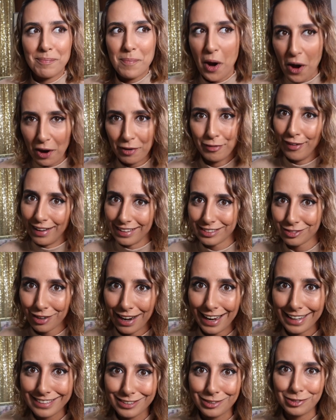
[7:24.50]
Perfect,
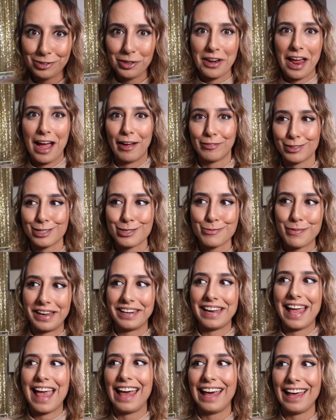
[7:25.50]
right? You don't have to
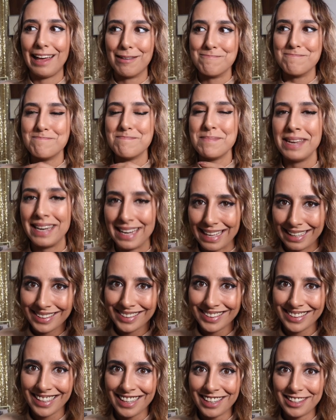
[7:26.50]
spend a
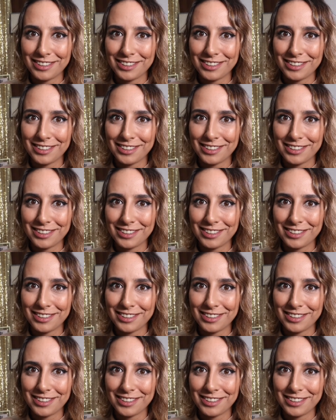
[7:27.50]
minute